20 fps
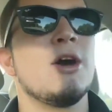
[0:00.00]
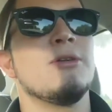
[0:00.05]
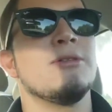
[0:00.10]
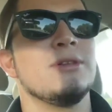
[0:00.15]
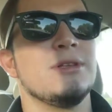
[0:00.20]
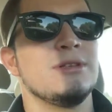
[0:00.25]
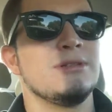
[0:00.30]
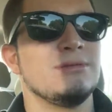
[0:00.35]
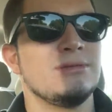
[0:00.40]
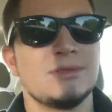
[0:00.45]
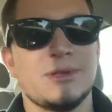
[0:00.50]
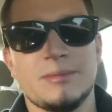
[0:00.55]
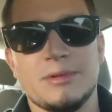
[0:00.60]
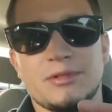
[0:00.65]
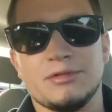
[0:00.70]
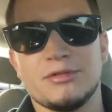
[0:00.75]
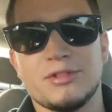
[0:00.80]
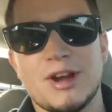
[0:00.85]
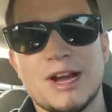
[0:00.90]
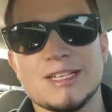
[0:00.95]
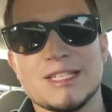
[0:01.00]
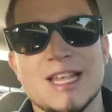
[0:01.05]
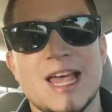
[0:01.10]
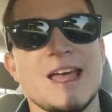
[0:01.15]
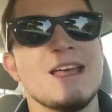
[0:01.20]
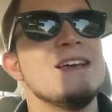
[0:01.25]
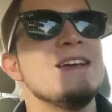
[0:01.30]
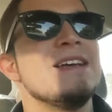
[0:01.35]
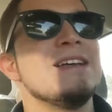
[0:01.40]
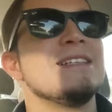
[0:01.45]
No, let me rephrase
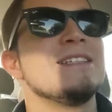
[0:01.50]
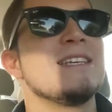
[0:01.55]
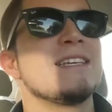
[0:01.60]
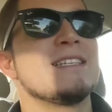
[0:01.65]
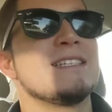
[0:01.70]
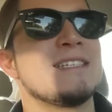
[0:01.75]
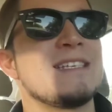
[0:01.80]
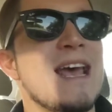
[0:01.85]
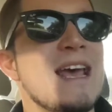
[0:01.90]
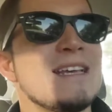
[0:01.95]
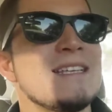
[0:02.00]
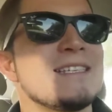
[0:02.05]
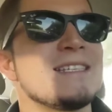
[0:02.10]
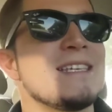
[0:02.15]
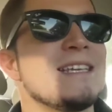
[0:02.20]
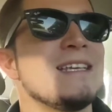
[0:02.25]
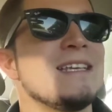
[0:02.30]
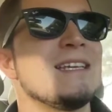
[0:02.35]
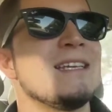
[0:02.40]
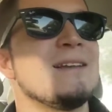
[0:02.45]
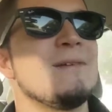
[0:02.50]
that. Success